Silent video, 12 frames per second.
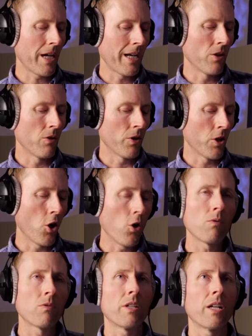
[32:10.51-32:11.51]
I don't
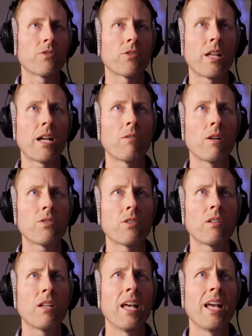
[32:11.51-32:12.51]
know the answer to that
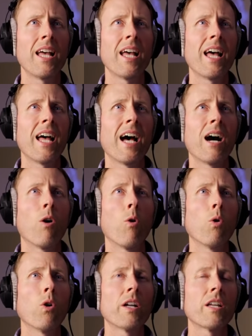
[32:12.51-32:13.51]
question,
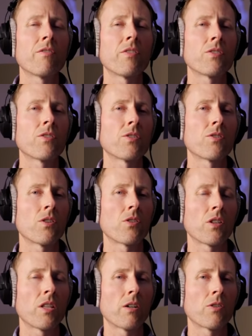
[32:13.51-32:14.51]
or if it's a
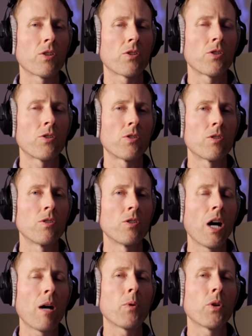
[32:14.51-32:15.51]
decision they're just
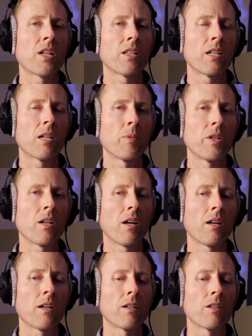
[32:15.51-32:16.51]
not putting it there
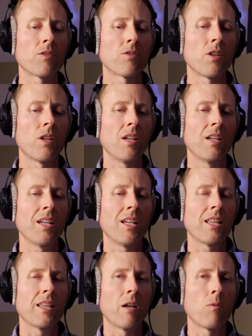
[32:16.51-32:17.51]
because
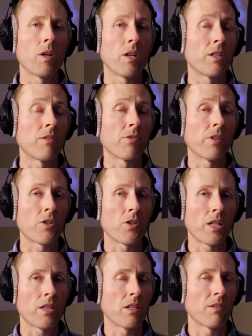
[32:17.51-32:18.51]
they want to
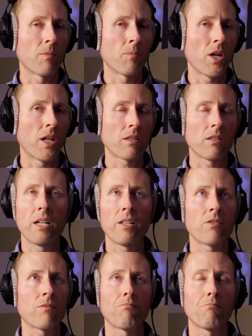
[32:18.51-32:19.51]
differentiate the different product
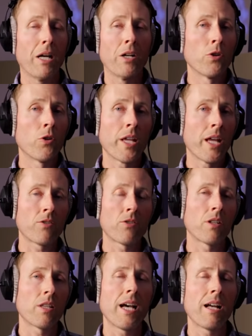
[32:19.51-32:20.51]
lines. I don't know the answer
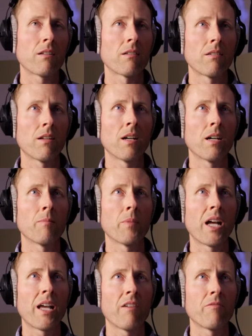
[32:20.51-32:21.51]
to that, um,
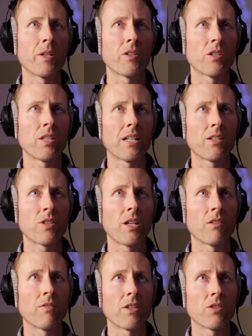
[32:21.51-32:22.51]
but I have mentioned that to
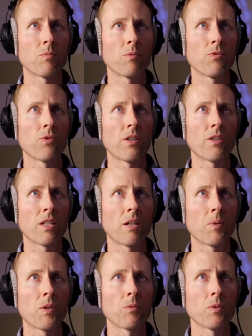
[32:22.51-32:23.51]
Sound Devices before. I think that
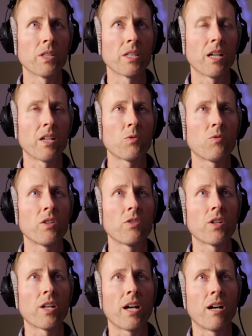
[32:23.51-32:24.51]
would be a really nice
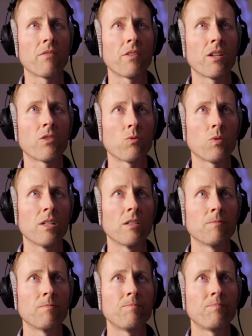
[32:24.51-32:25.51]
feature to have as
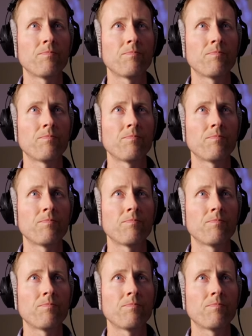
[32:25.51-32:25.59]
well.